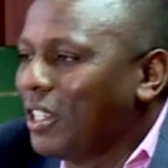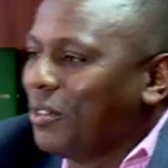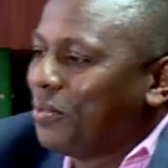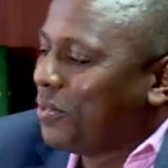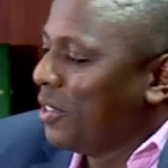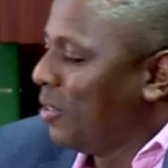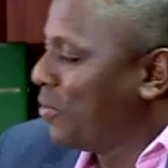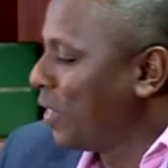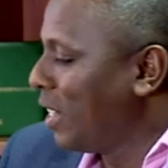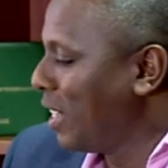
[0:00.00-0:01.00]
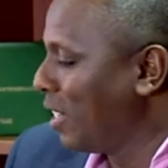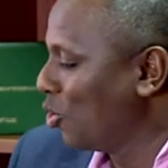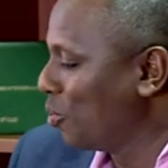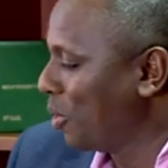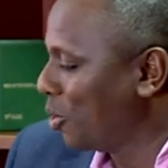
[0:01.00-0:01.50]
if, if uh,
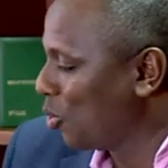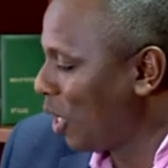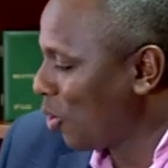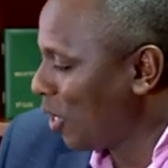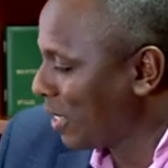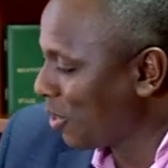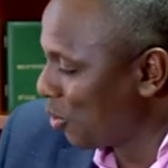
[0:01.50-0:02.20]
you speak to your lawyers,